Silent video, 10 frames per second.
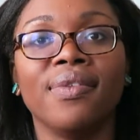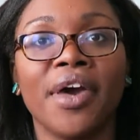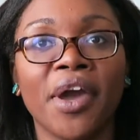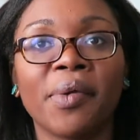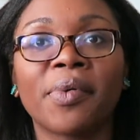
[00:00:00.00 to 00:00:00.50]

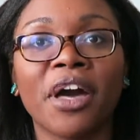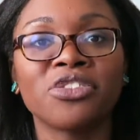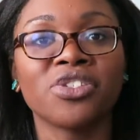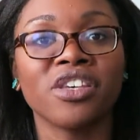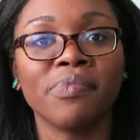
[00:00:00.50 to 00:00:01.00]
Arab
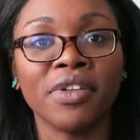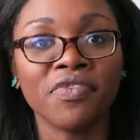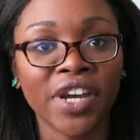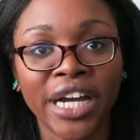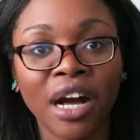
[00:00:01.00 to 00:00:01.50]
countries have been
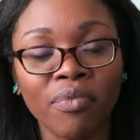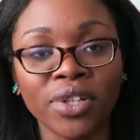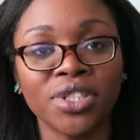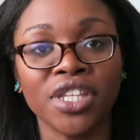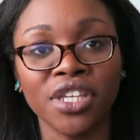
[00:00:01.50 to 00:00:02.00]
very
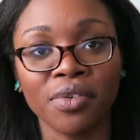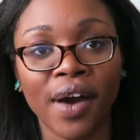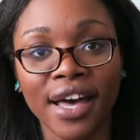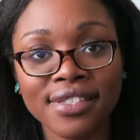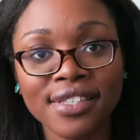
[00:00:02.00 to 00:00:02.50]
helpful to the
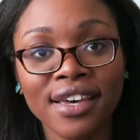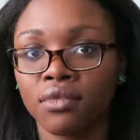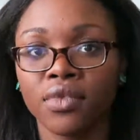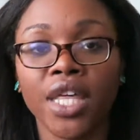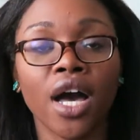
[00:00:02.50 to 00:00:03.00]
US.
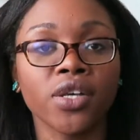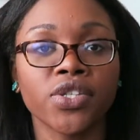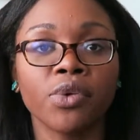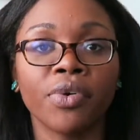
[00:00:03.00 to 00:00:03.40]
They also